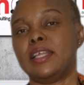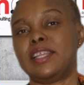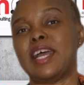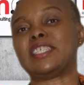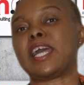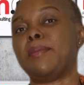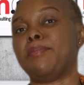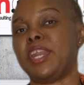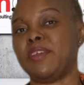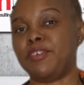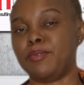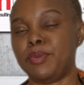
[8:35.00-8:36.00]
that can
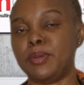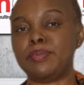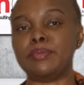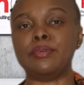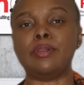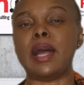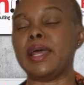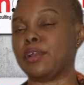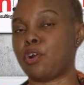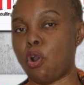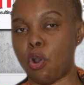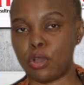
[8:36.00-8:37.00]
benefit people and
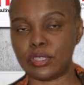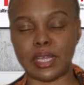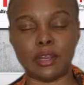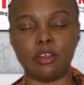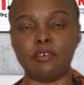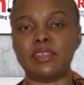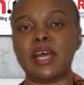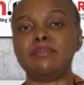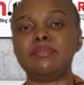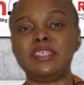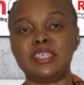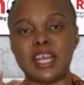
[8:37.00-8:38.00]
the cost and all of
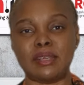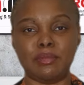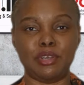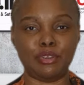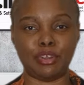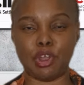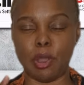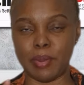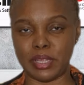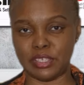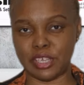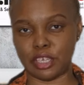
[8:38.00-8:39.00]
that, please let me know in the
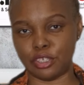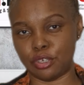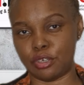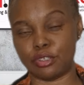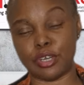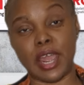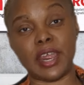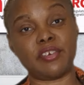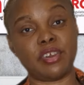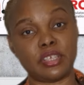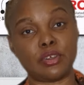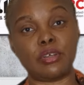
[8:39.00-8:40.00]
comment section so that I
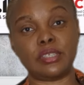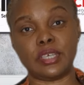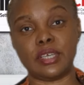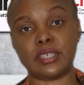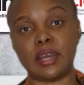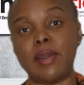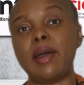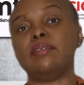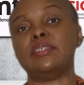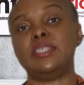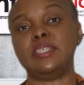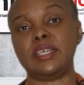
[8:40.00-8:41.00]
create content
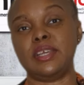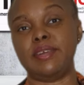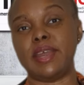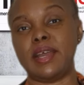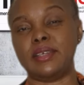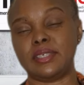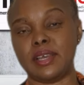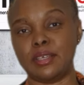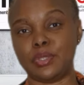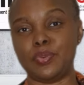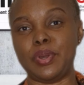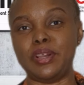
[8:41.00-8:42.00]
around these areas
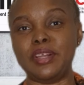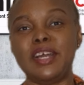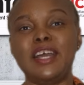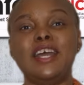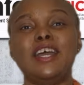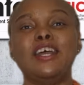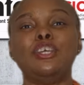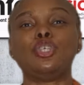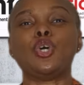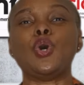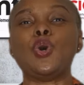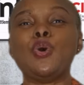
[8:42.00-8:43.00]
as well.
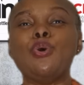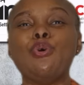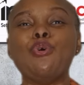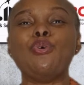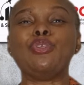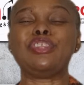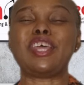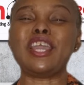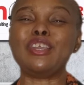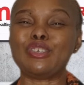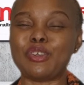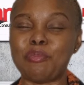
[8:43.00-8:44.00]
So
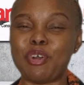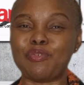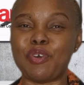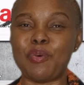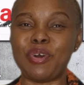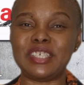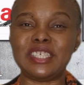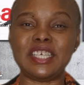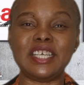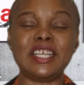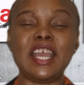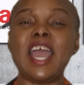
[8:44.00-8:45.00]
thank you so much for
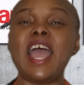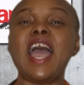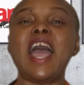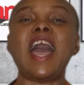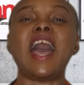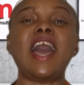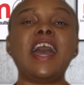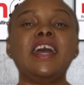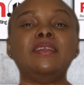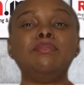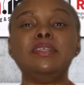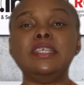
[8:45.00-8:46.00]
watching
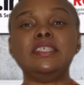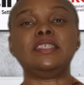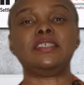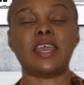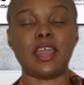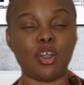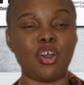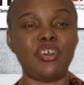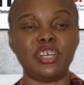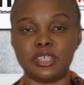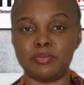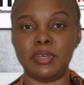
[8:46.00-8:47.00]
and please
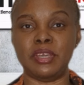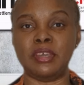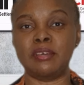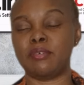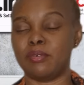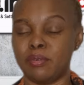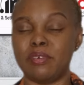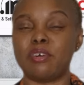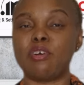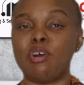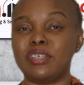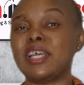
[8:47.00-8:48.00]
encourage me
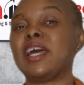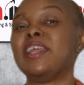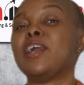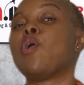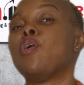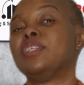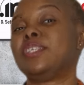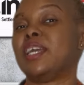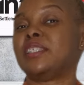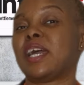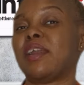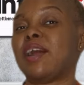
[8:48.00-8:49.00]
concerning
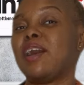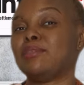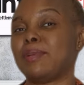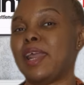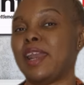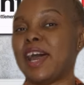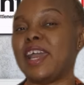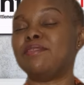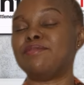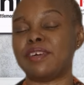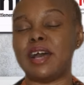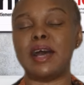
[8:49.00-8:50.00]
content around my
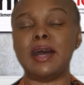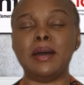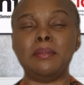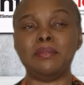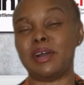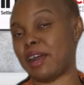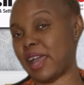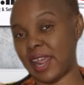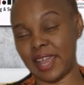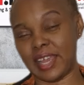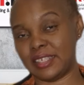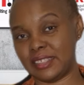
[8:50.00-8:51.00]
life. Um, I,
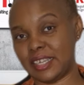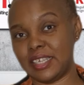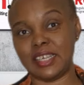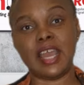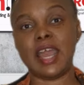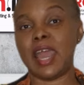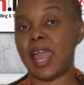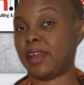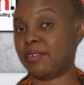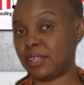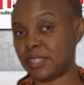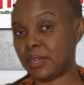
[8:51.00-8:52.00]
like I said, I
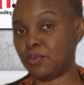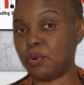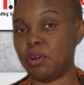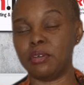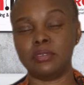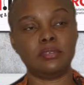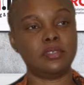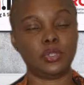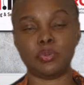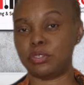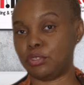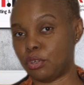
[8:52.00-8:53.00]
created one,
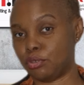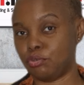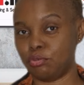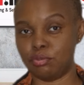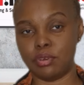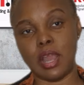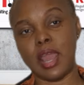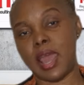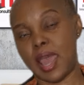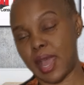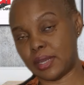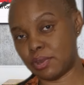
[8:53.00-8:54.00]
it was not good.
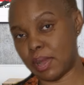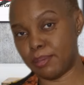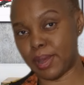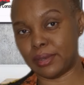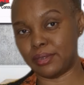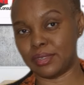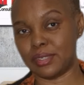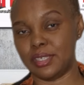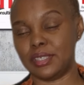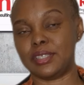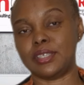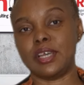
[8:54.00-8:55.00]
I had to abandon
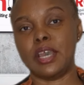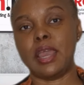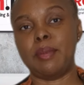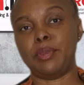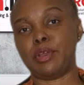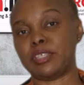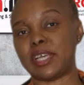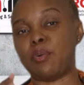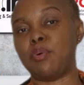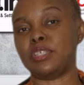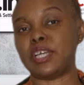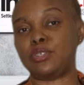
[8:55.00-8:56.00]
it because I
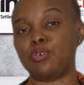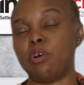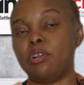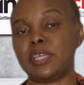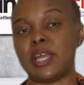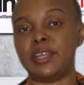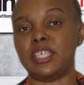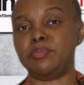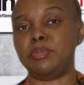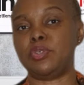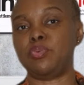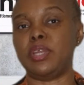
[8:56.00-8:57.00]
wanted to alternate
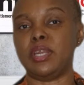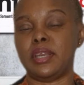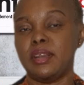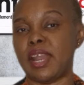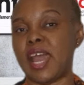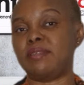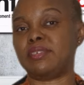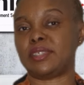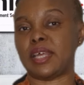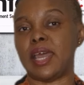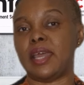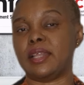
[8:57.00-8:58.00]
between
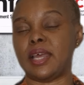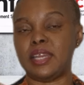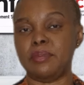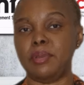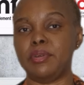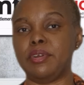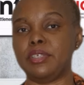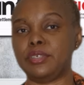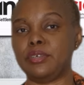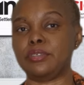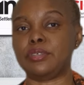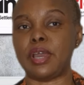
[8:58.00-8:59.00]
lifestyle and
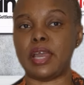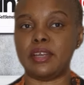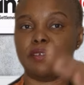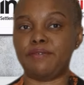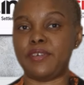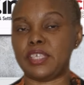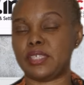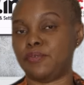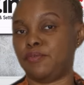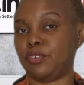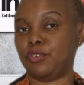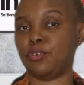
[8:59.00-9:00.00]
immigration. So the first
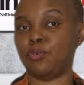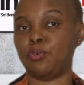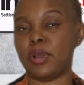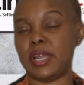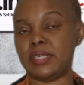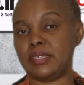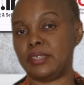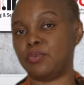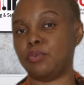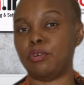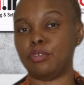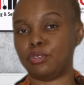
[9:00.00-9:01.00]
video I did
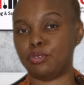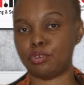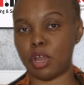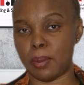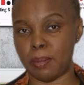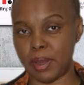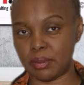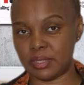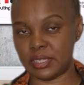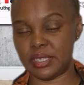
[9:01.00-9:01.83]
was to talk about the